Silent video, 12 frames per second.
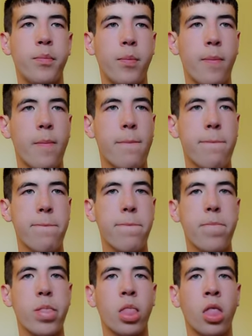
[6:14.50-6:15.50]

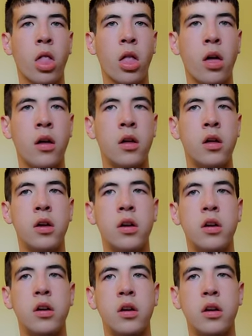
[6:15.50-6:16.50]

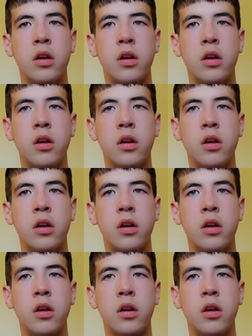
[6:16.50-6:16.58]
(no one is talking)